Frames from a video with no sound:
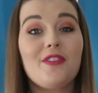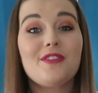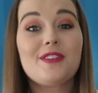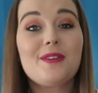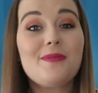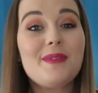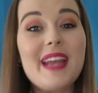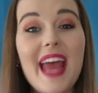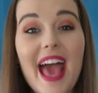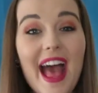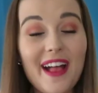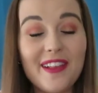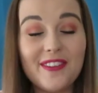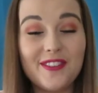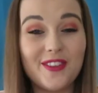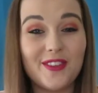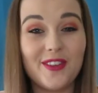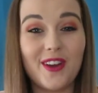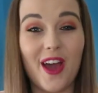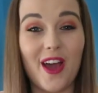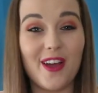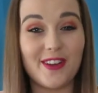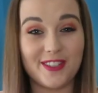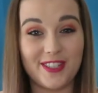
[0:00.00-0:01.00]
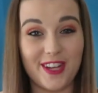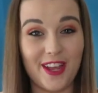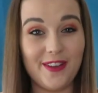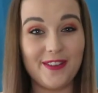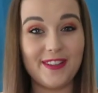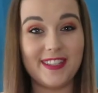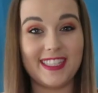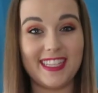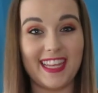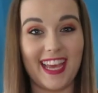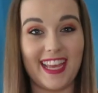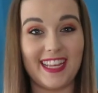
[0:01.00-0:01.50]
got someone else on our show
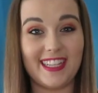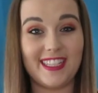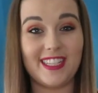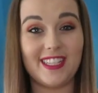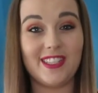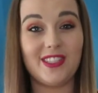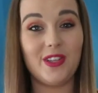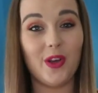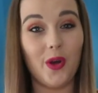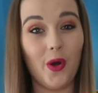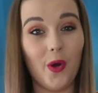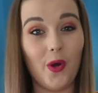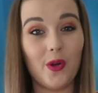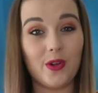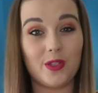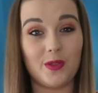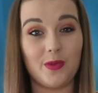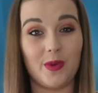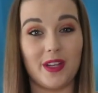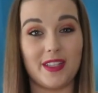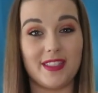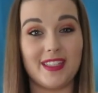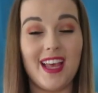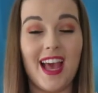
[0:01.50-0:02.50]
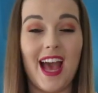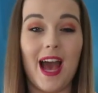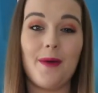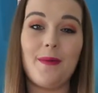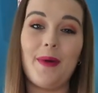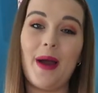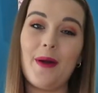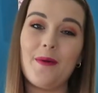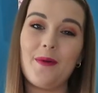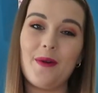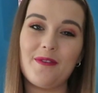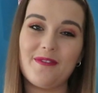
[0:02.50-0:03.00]
today to talk to us
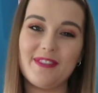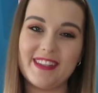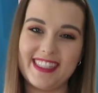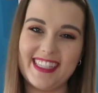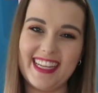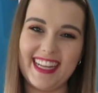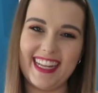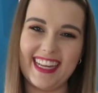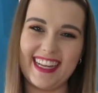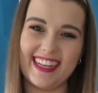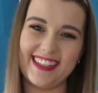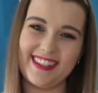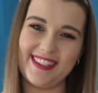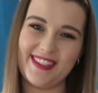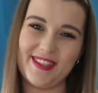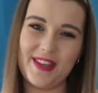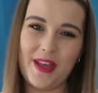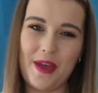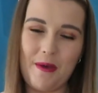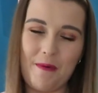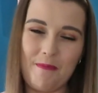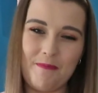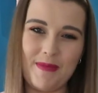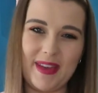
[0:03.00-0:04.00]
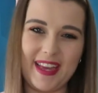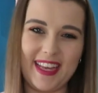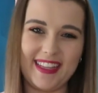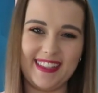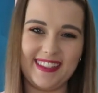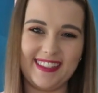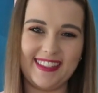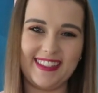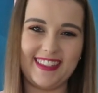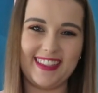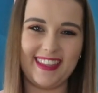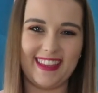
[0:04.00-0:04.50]
about what resilience
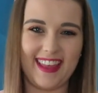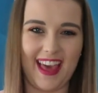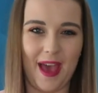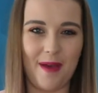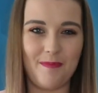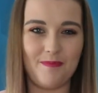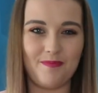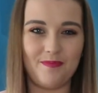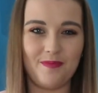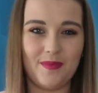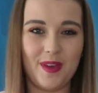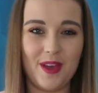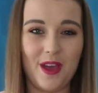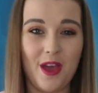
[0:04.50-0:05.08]
means to them.